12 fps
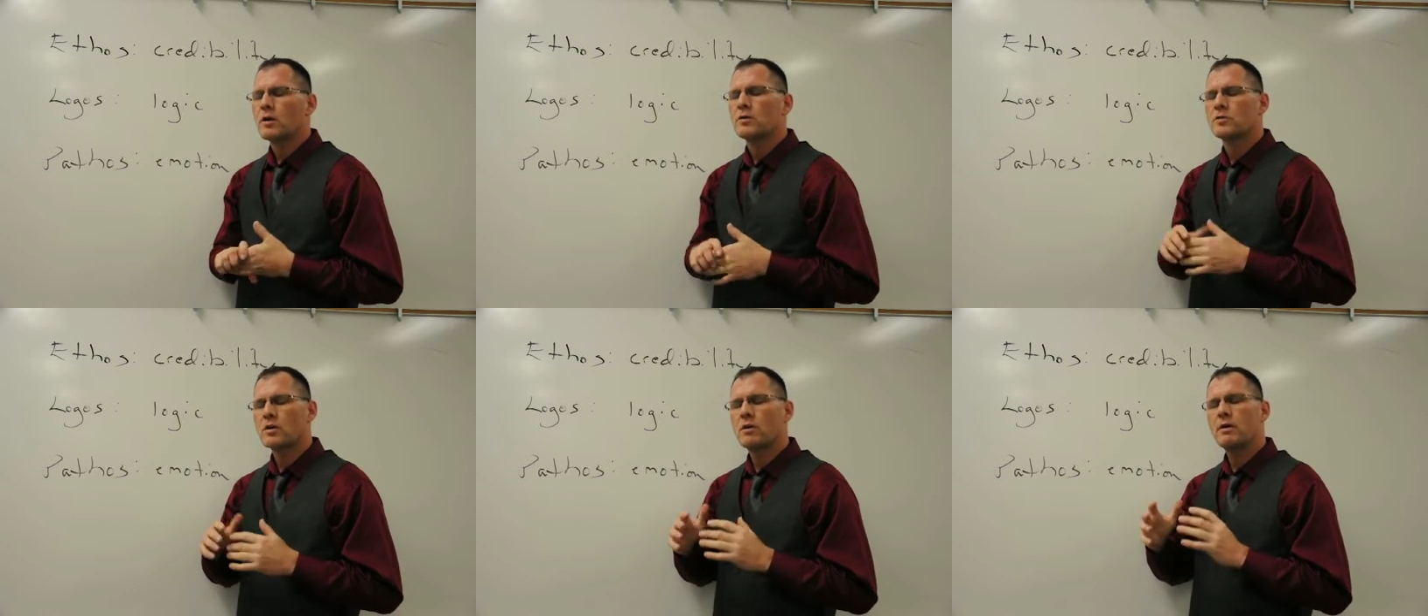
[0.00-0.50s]

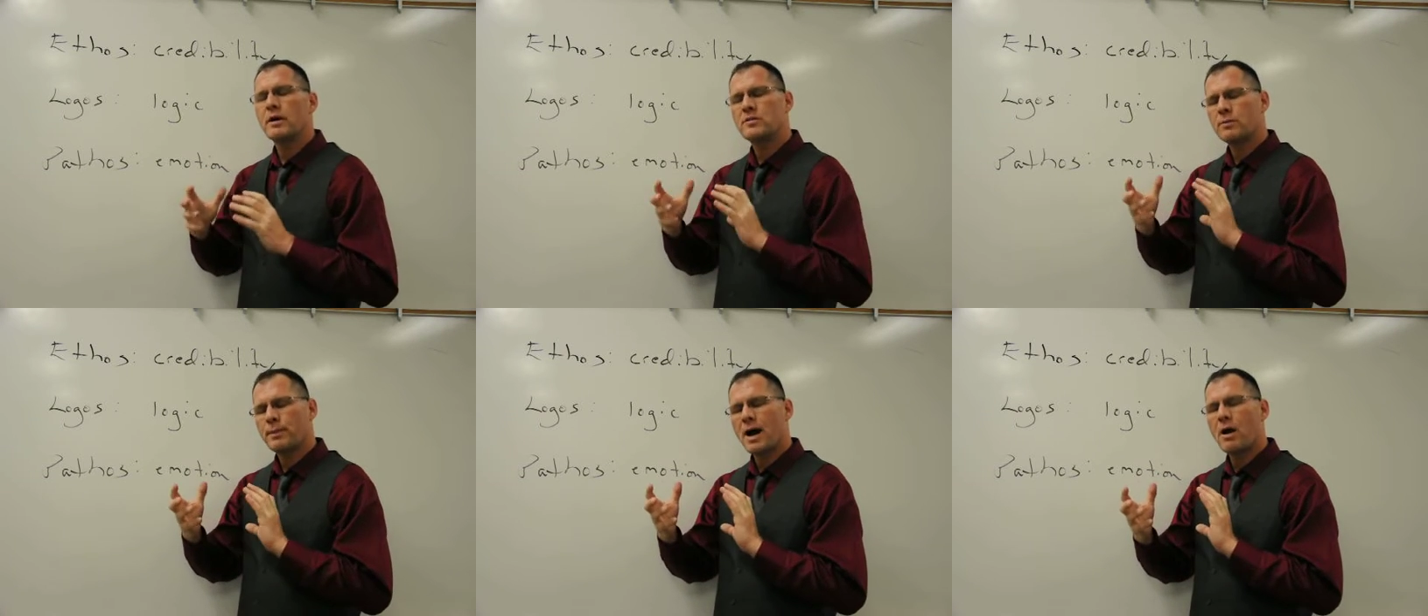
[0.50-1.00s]
So
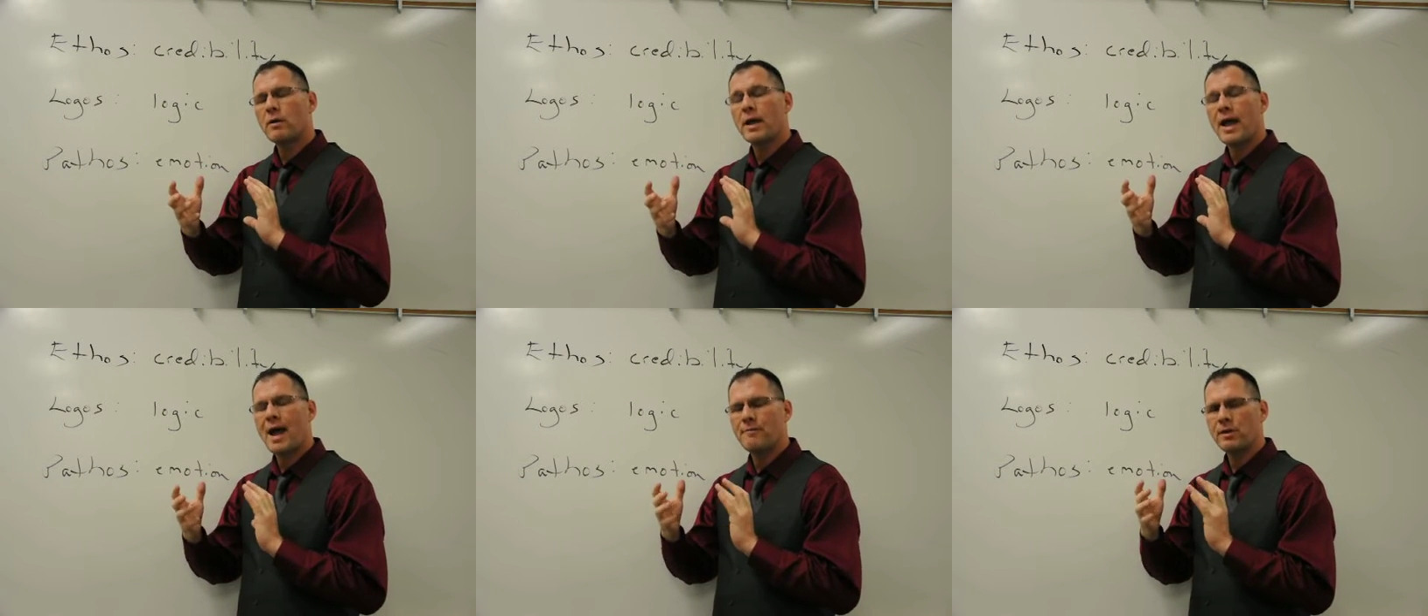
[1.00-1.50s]
it's
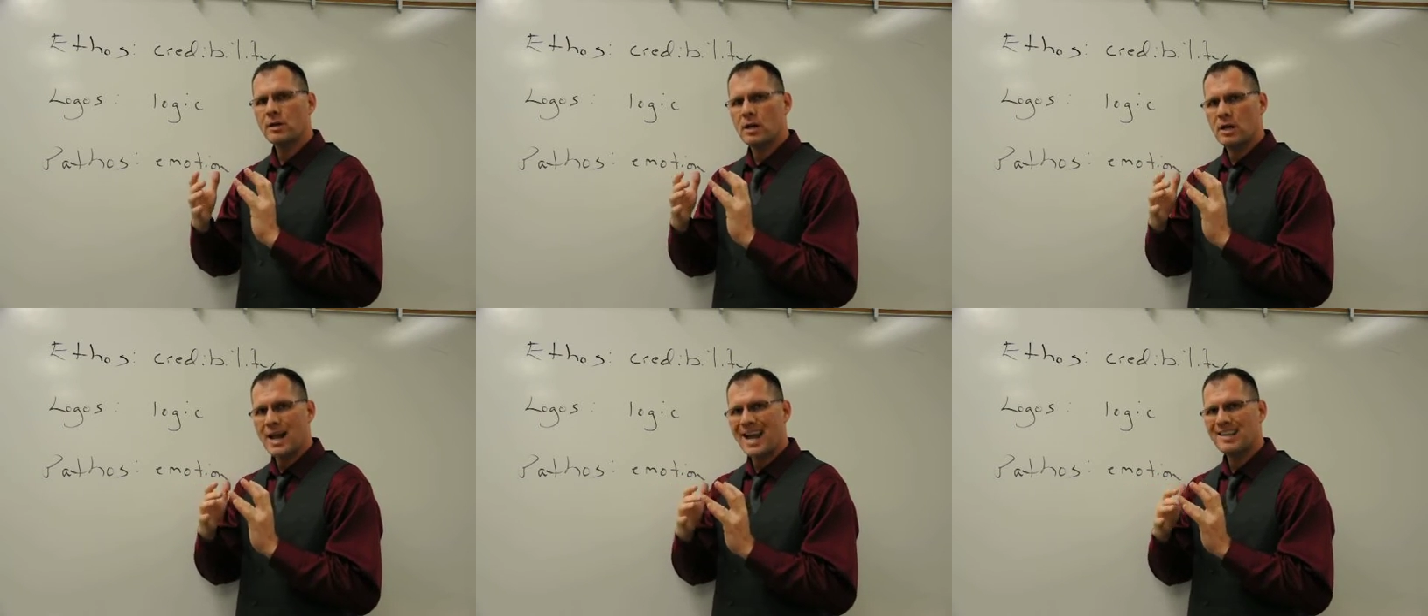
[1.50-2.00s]
about having
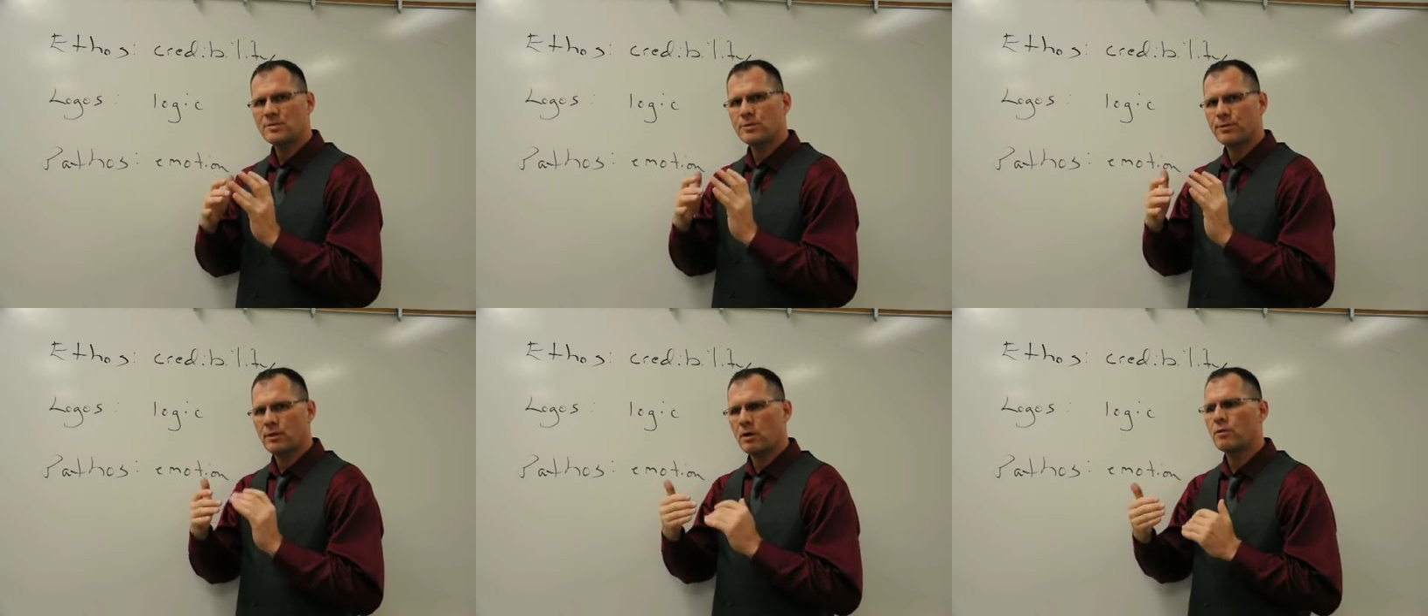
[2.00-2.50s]
a
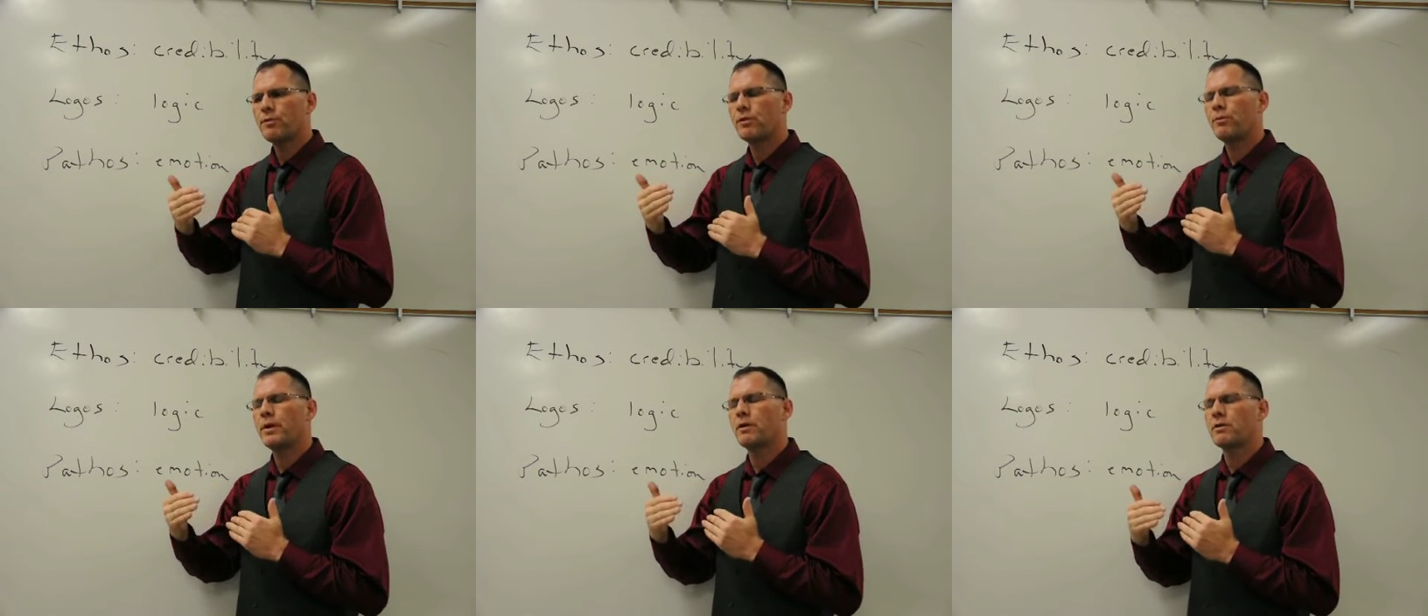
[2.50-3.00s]
nice flow for
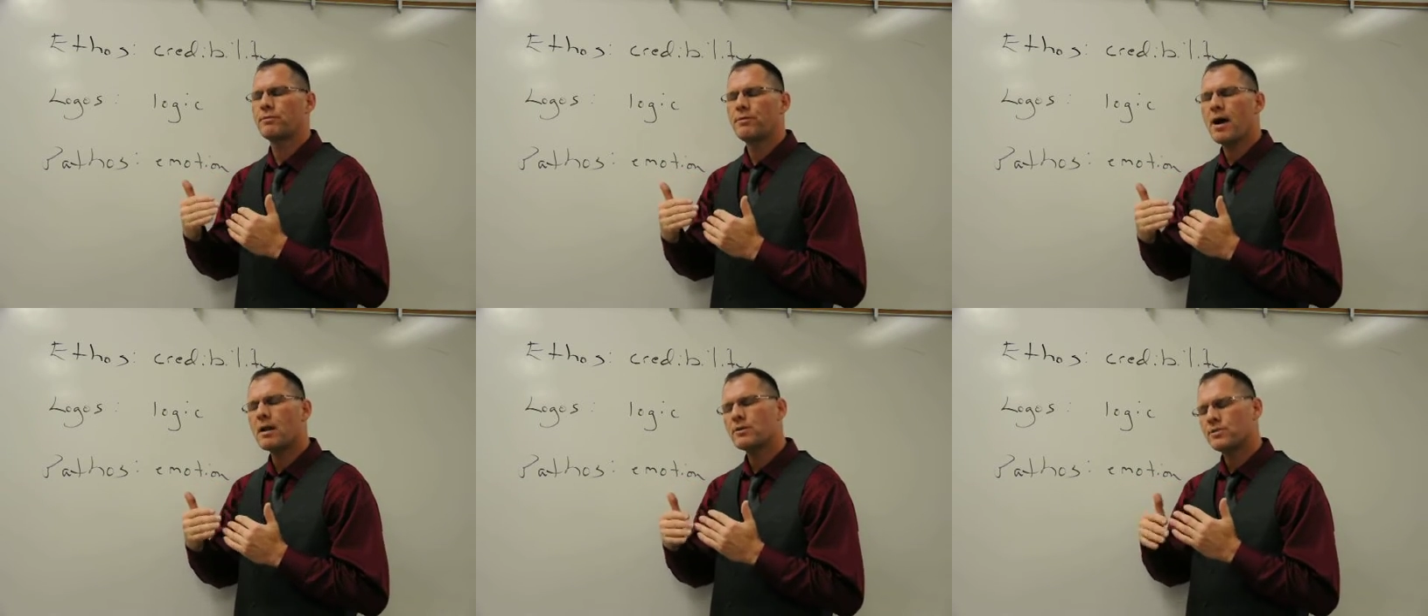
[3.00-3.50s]
the reader to
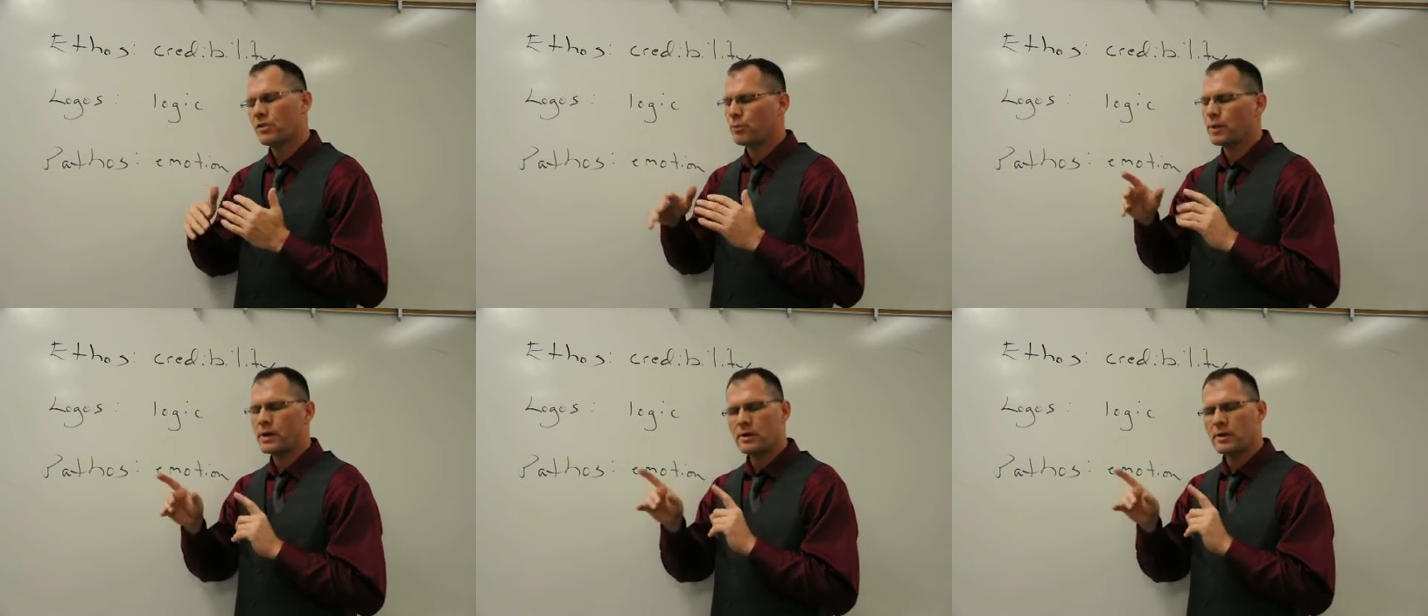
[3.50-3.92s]
follow so the reader